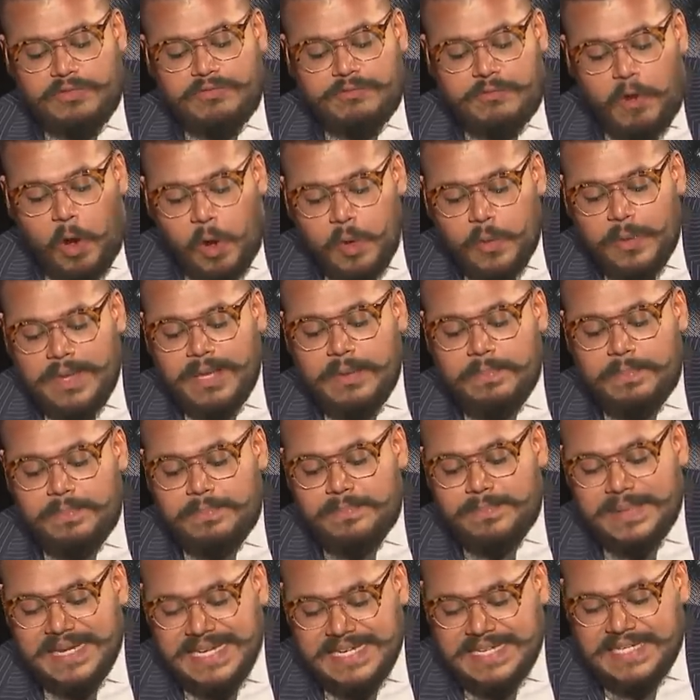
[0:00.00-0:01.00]
following
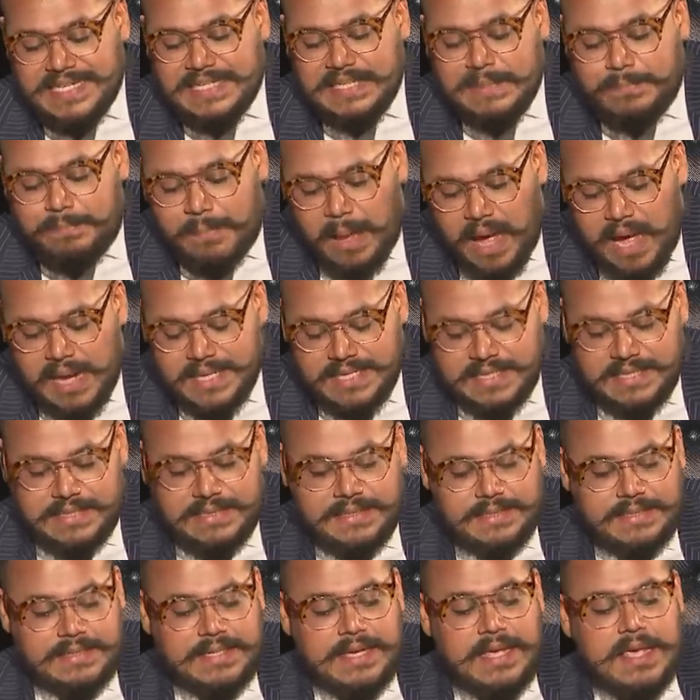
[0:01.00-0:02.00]
political
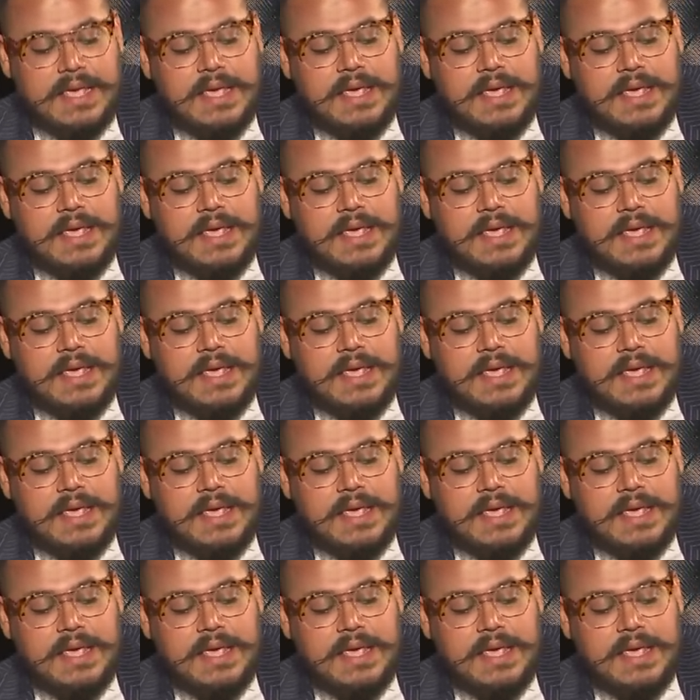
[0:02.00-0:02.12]
parties?